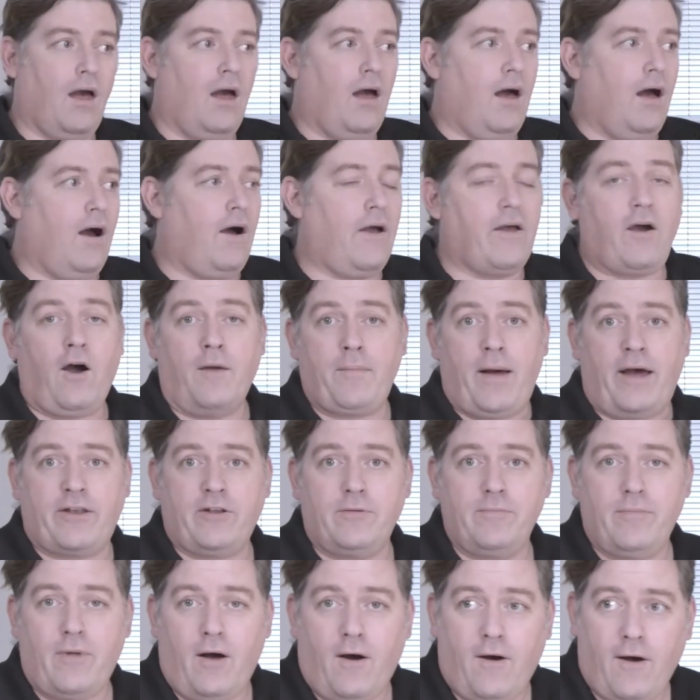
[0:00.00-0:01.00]
Hi, I'm
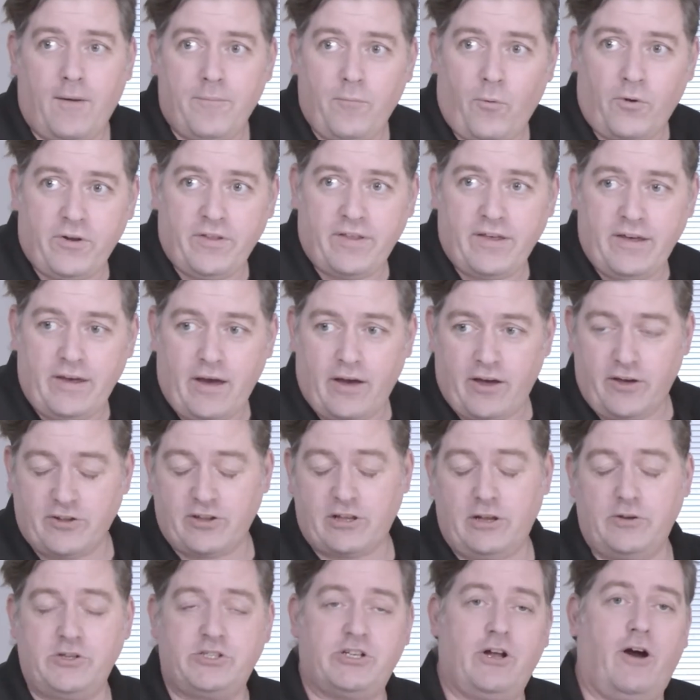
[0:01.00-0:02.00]
Adam. I'm one of the
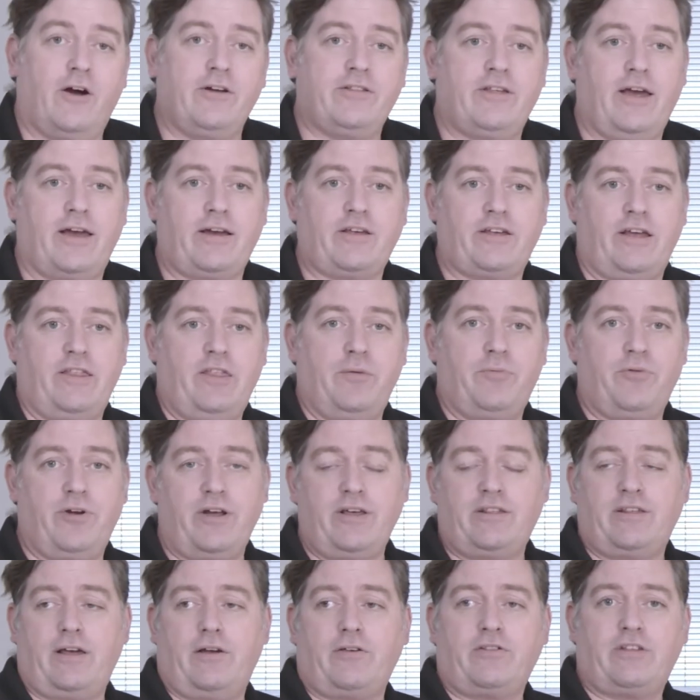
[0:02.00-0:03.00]
solution architects in the
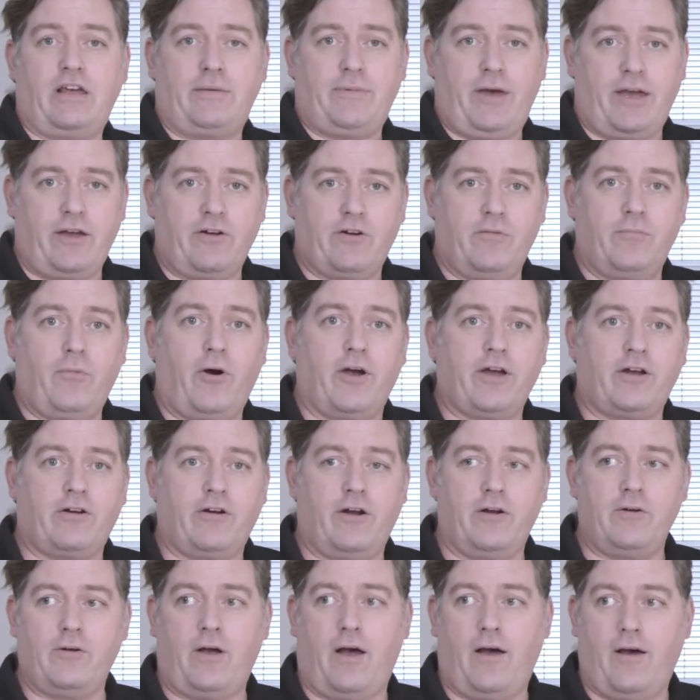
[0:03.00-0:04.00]
pre-sales team at Ingram
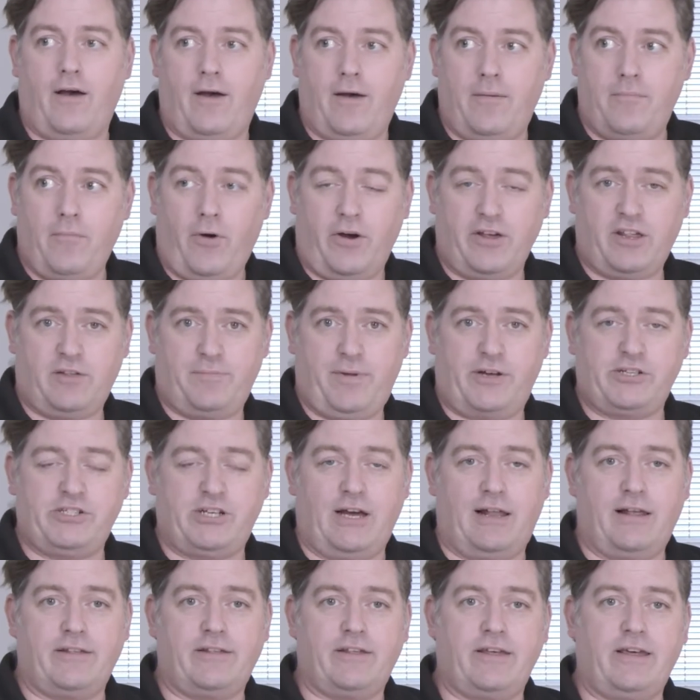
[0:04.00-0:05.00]
Micro. My
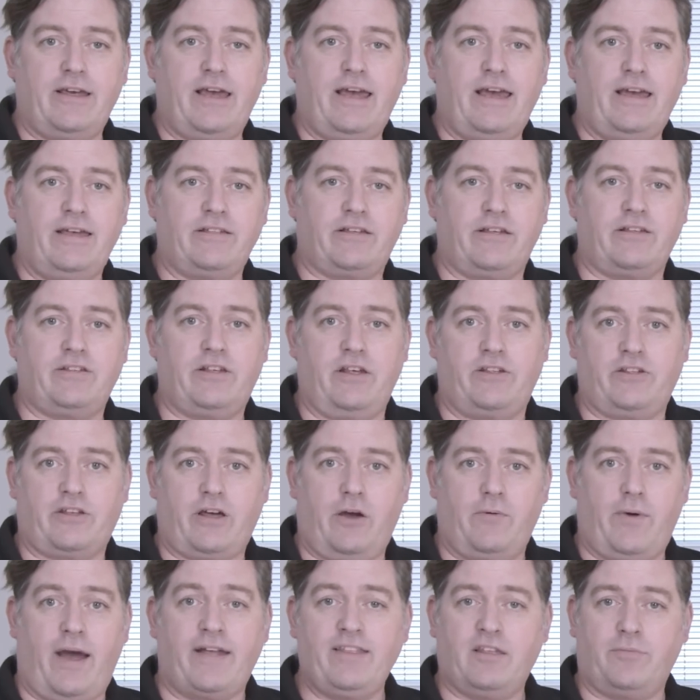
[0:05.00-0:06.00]
speciality is
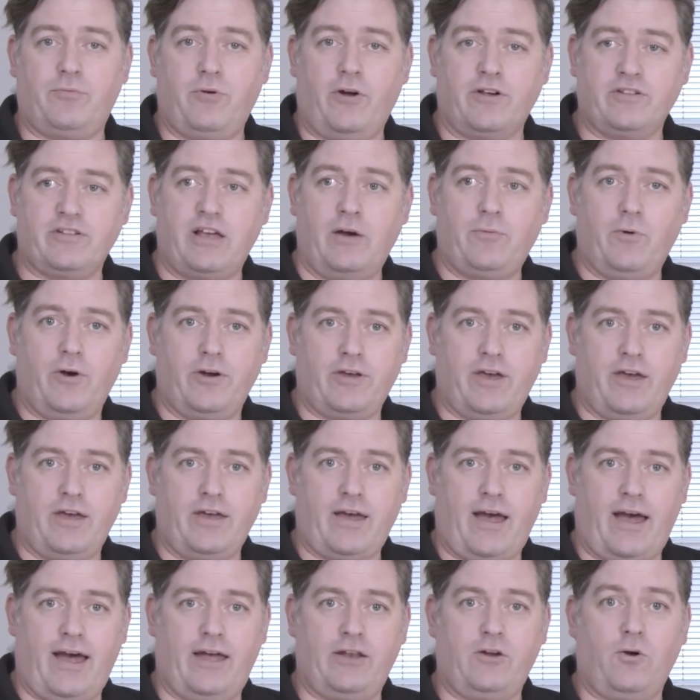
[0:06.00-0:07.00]
Cisco Enterprise
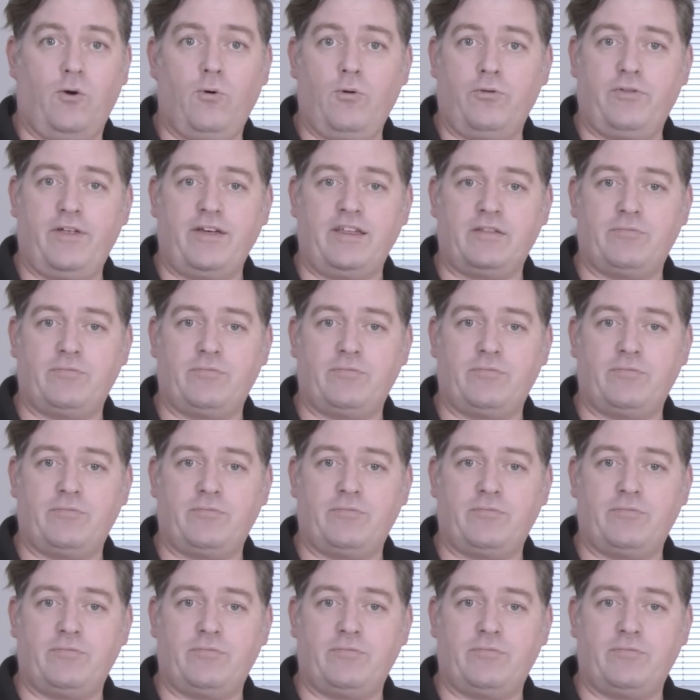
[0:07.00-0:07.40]
Networking and all things